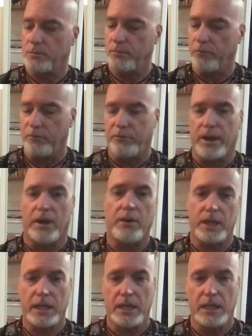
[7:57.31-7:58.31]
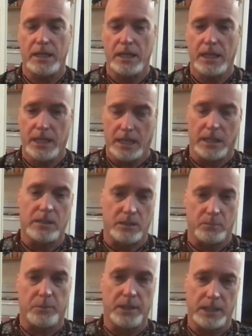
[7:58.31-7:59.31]
very
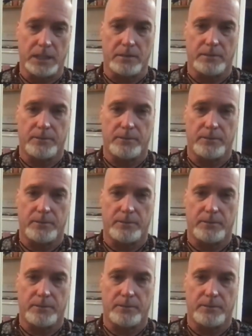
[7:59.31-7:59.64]
incomplete,